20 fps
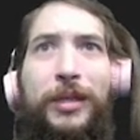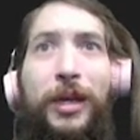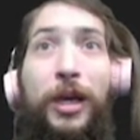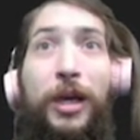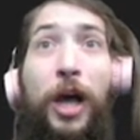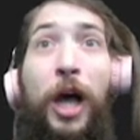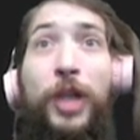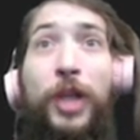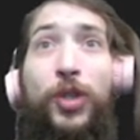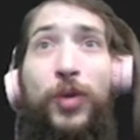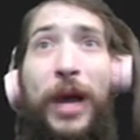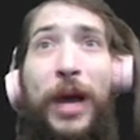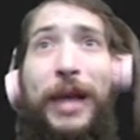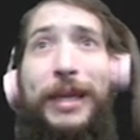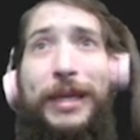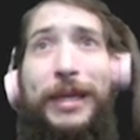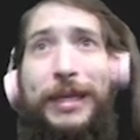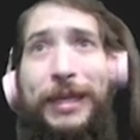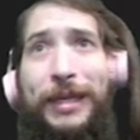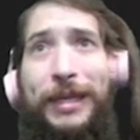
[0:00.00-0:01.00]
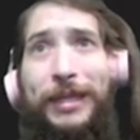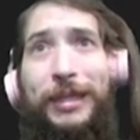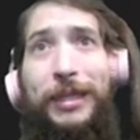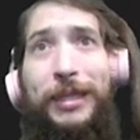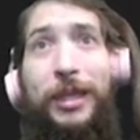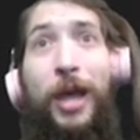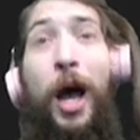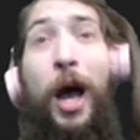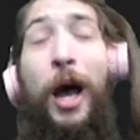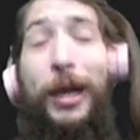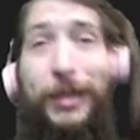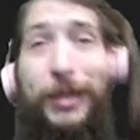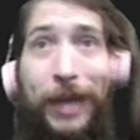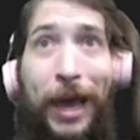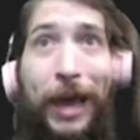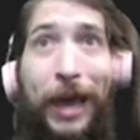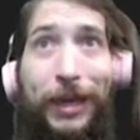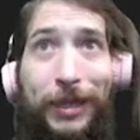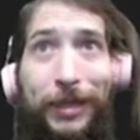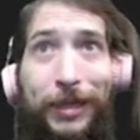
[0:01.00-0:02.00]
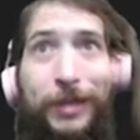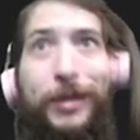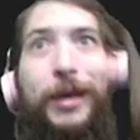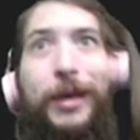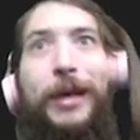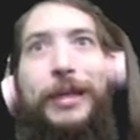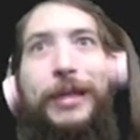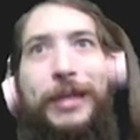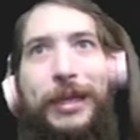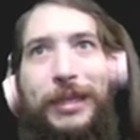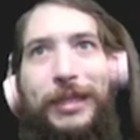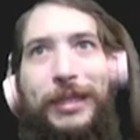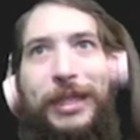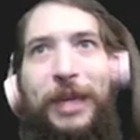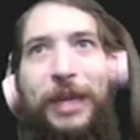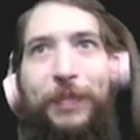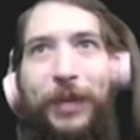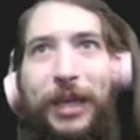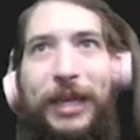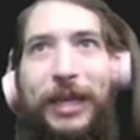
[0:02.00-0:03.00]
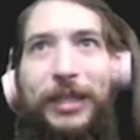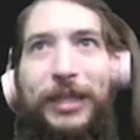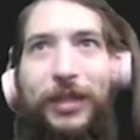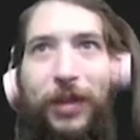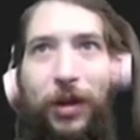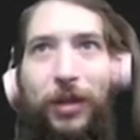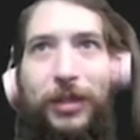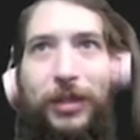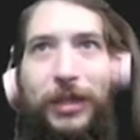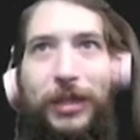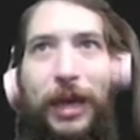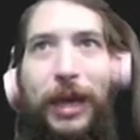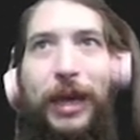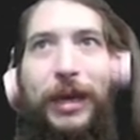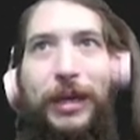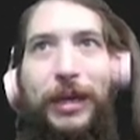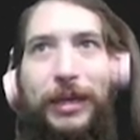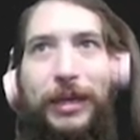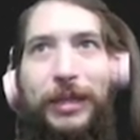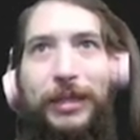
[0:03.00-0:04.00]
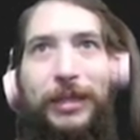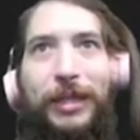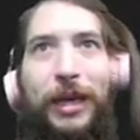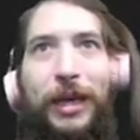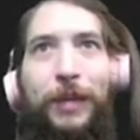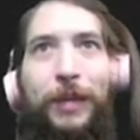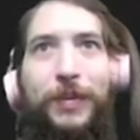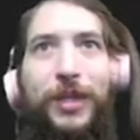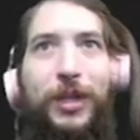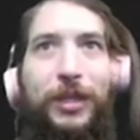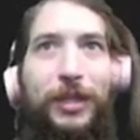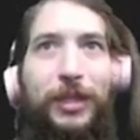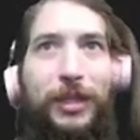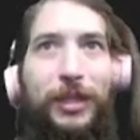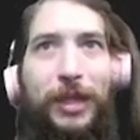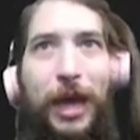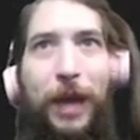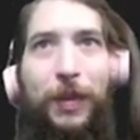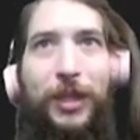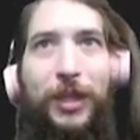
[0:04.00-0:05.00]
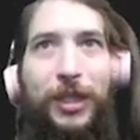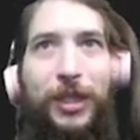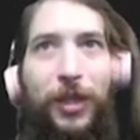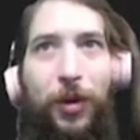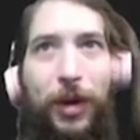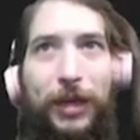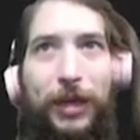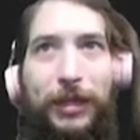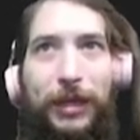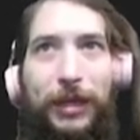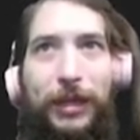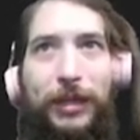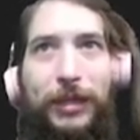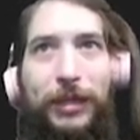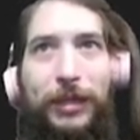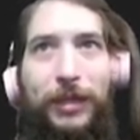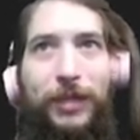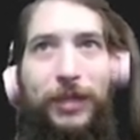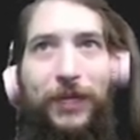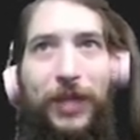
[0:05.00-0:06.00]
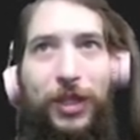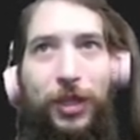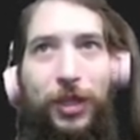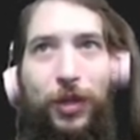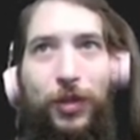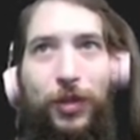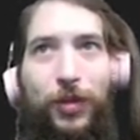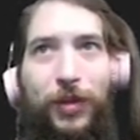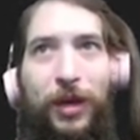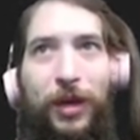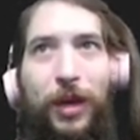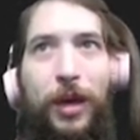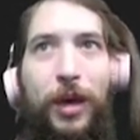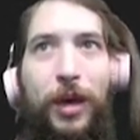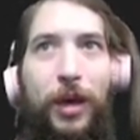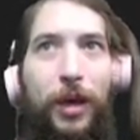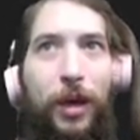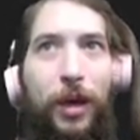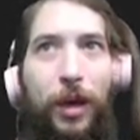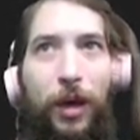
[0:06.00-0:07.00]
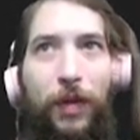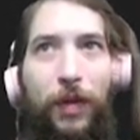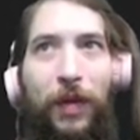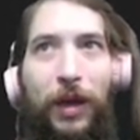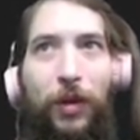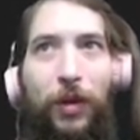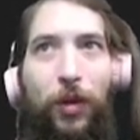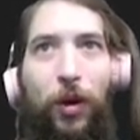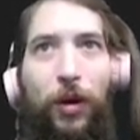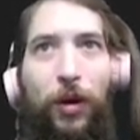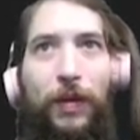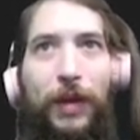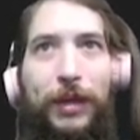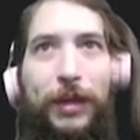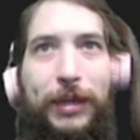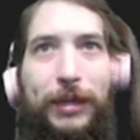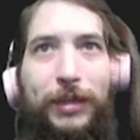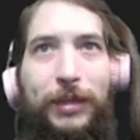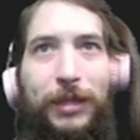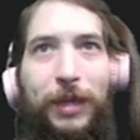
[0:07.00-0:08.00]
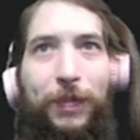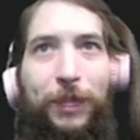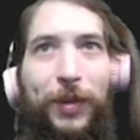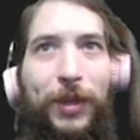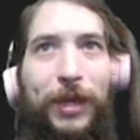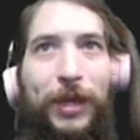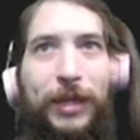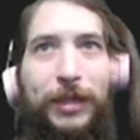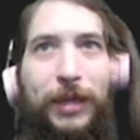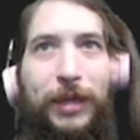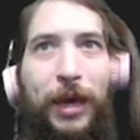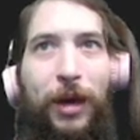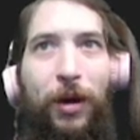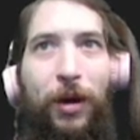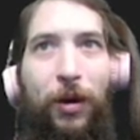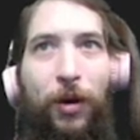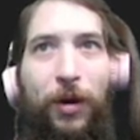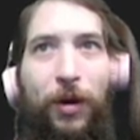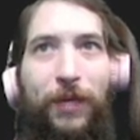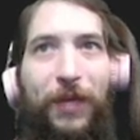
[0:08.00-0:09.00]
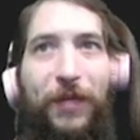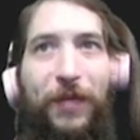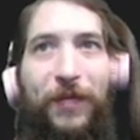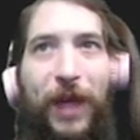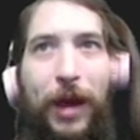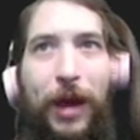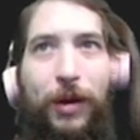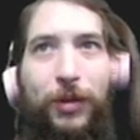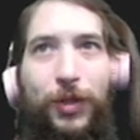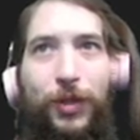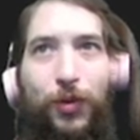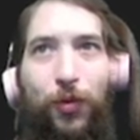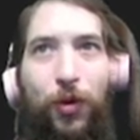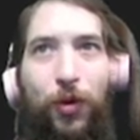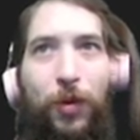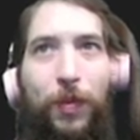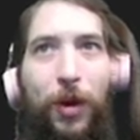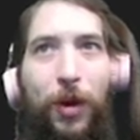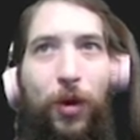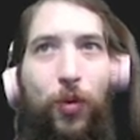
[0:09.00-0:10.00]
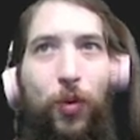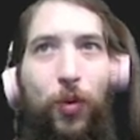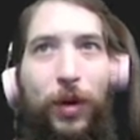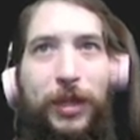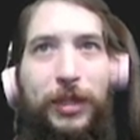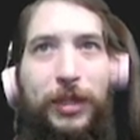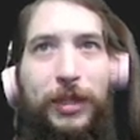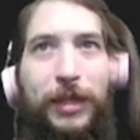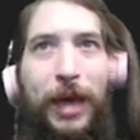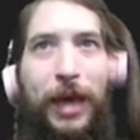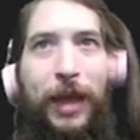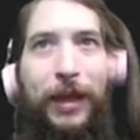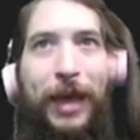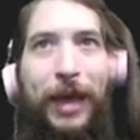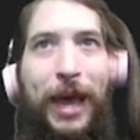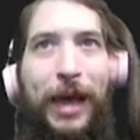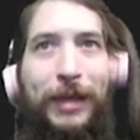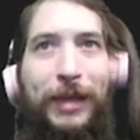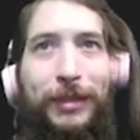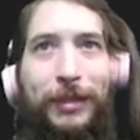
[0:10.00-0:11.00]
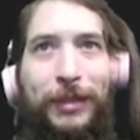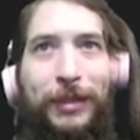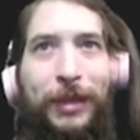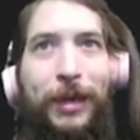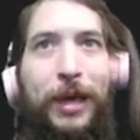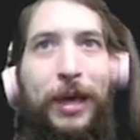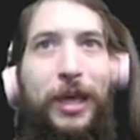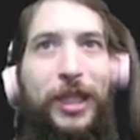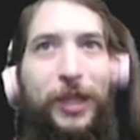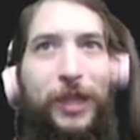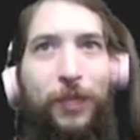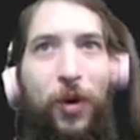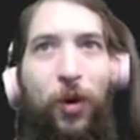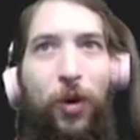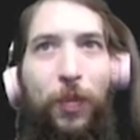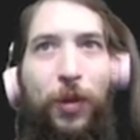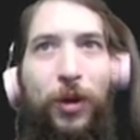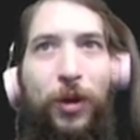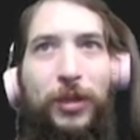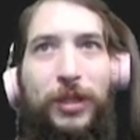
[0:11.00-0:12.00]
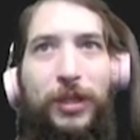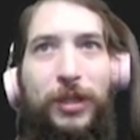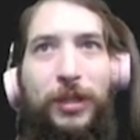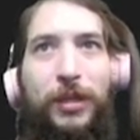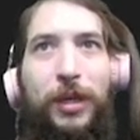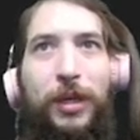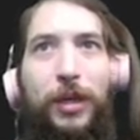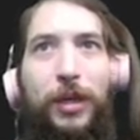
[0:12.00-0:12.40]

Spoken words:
contacted D.C. police Thursday in an attempt to establish their identities of the children. They learned that DC police had heard of the Finders group, according to Tallahassee spokesperson